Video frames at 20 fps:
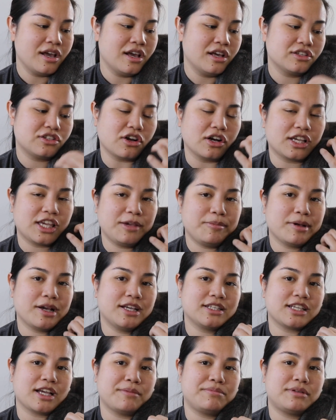So I'll keep you
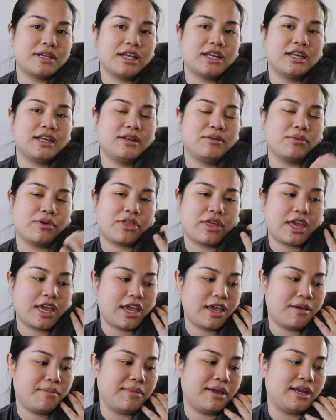guys updated with
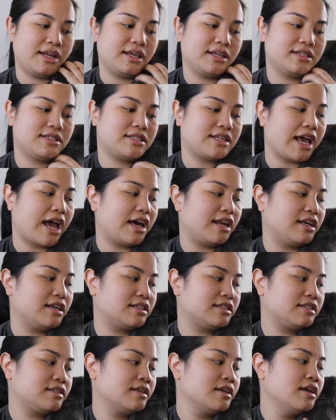him and his
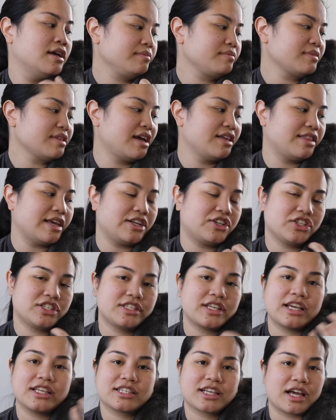status. They just
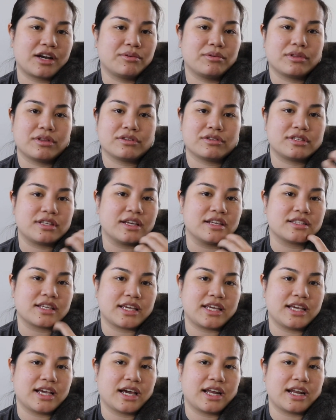say it's kind of one of those things
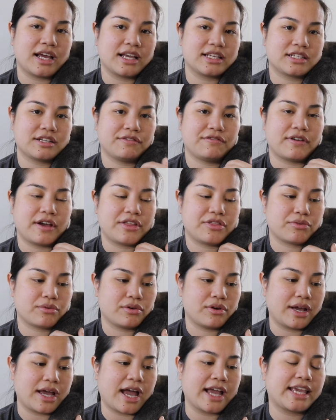that he kind of has to fight
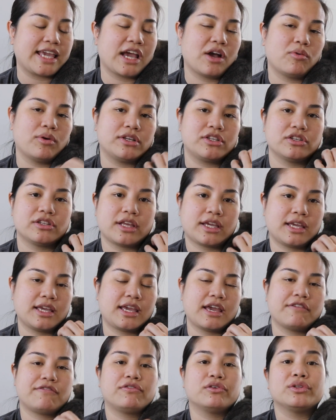through. I, I can't wait till they can
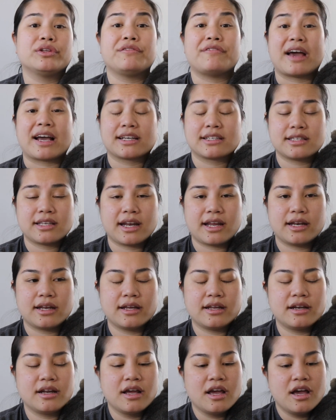get fully
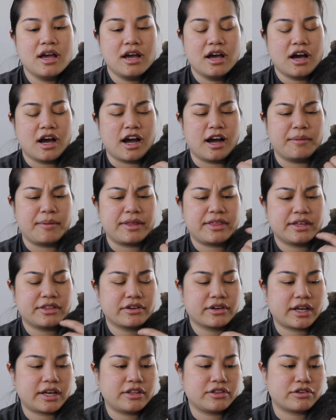vaccinated. Um, I think
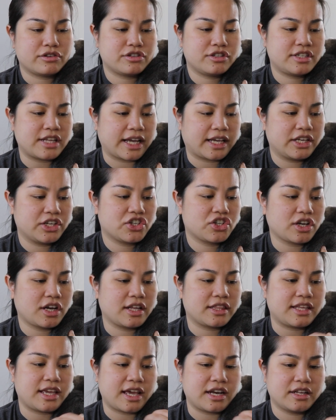they're getting their second shot
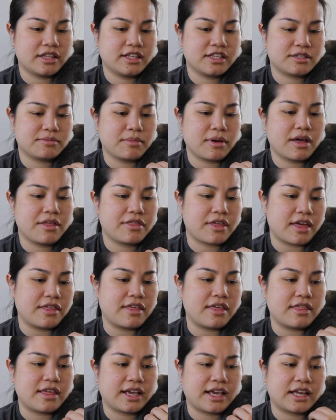at the end of this month, and
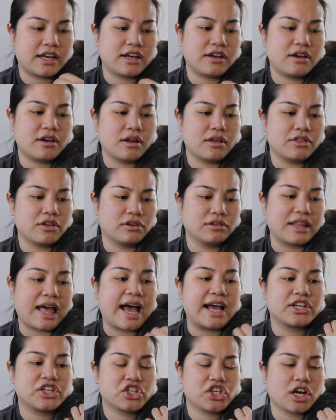then they get in, their
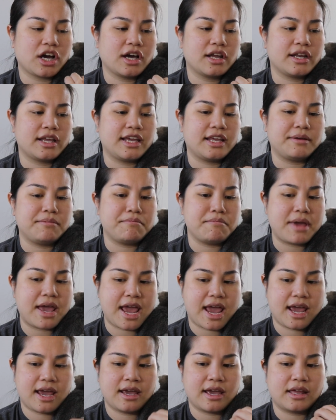last shot in
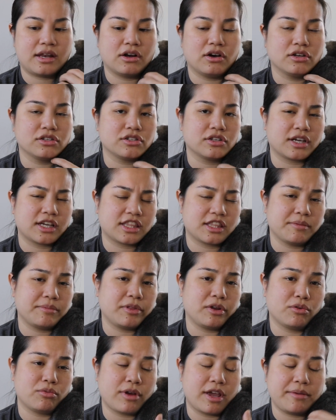May, and I'll also get them
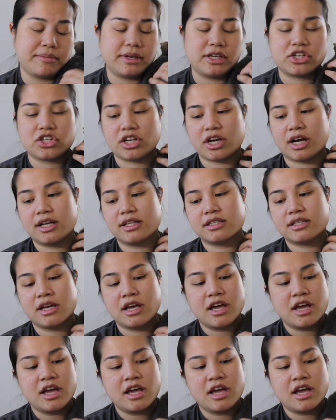their rabies shots.